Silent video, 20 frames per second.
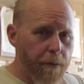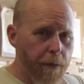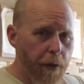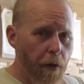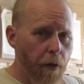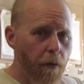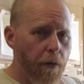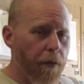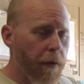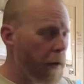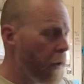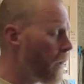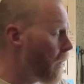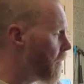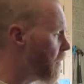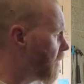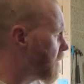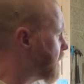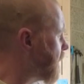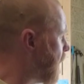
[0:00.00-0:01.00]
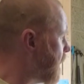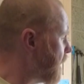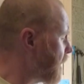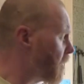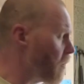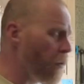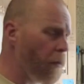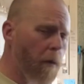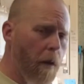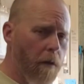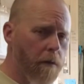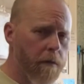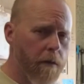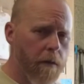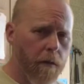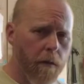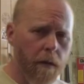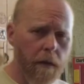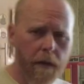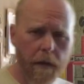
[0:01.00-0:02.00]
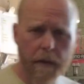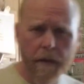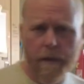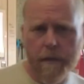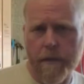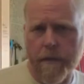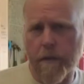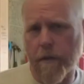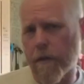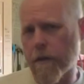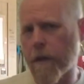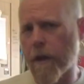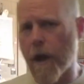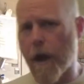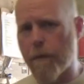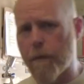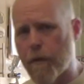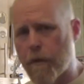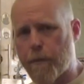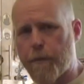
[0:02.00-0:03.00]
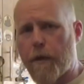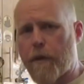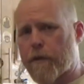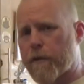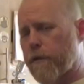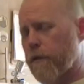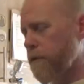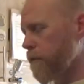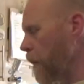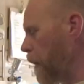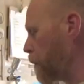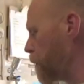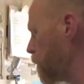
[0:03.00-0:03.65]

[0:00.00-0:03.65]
booth, the technical one, but it's not a cardboard box just wrapped